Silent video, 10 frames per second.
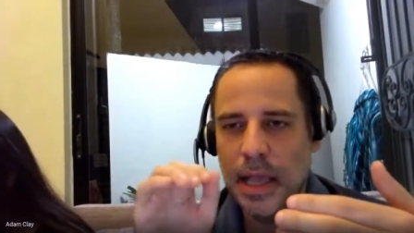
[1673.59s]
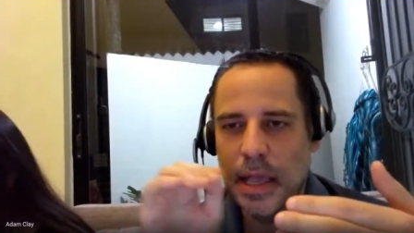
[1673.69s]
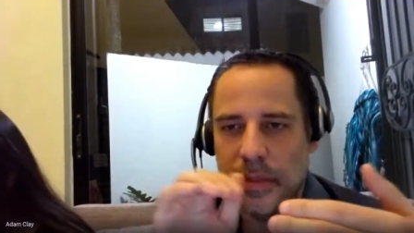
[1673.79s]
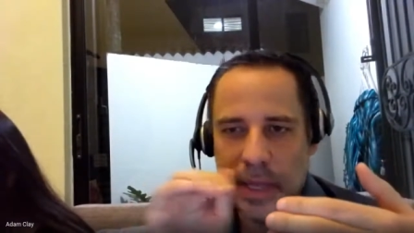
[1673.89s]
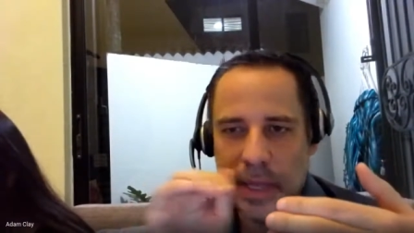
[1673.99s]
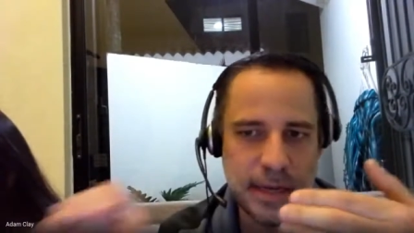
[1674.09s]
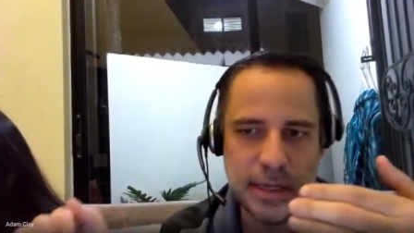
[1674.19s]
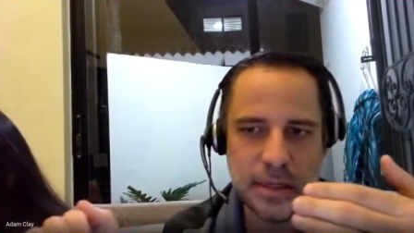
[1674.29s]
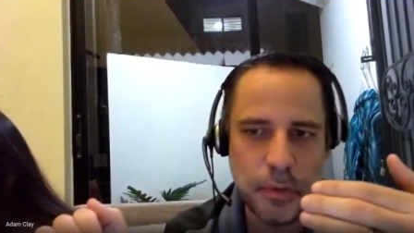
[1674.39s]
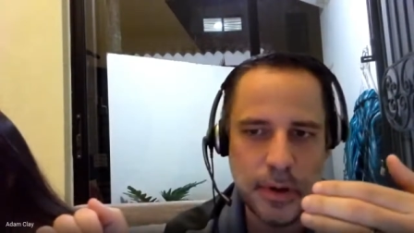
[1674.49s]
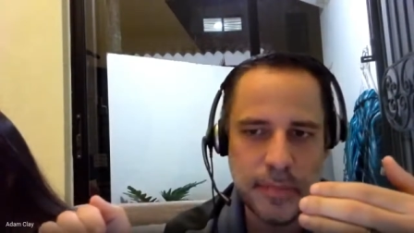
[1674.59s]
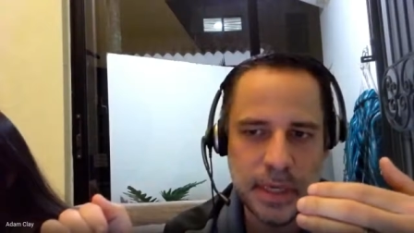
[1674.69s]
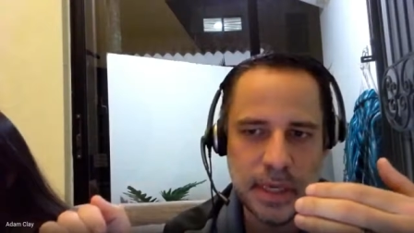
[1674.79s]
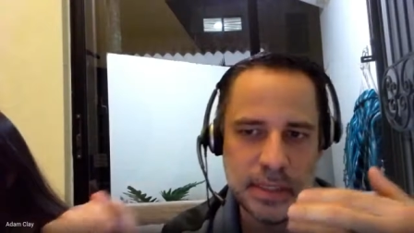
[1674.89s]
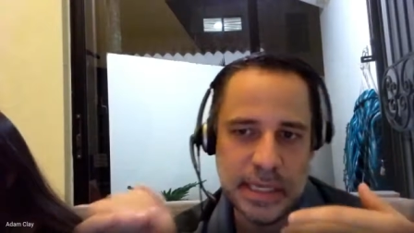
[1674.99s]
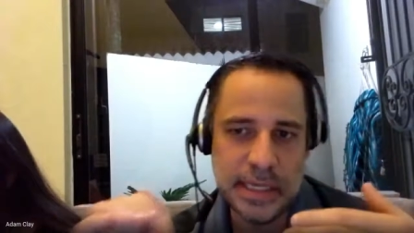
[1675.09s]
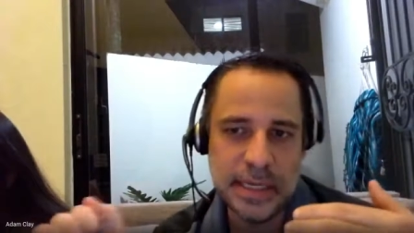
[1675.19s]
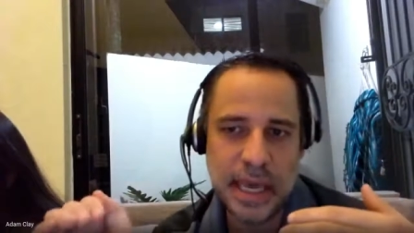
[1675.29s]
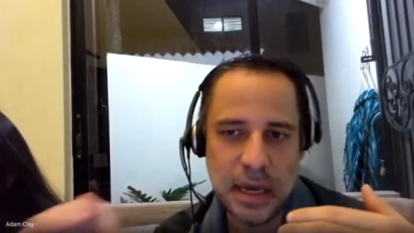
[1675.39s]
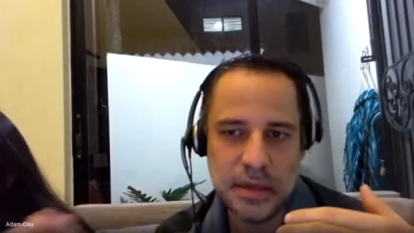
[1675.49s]
They didn't get this point because they
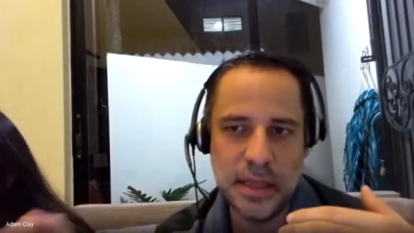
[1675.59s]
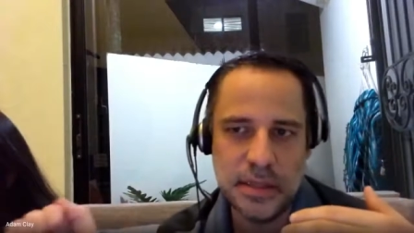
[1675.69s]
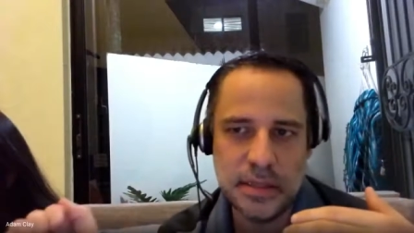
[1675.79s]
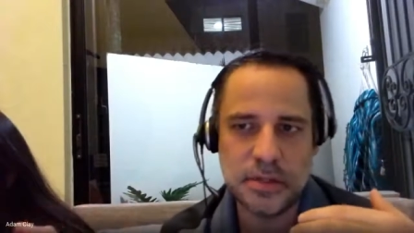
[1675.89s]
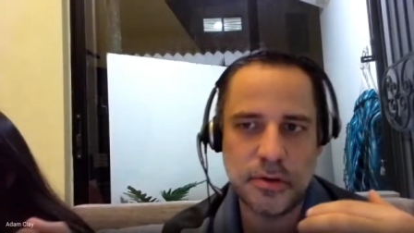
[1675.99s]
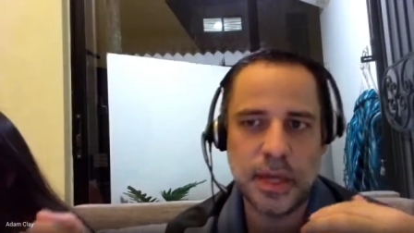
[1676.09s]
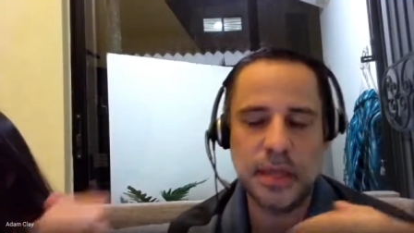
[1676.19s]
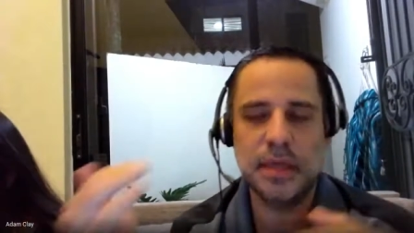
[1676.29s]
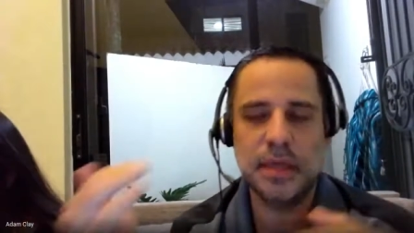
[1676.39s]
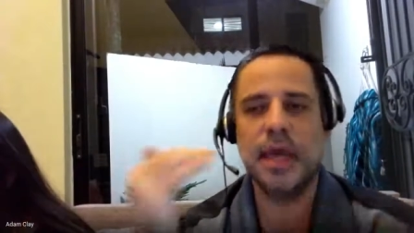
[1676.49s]
didn't calculate this correctly.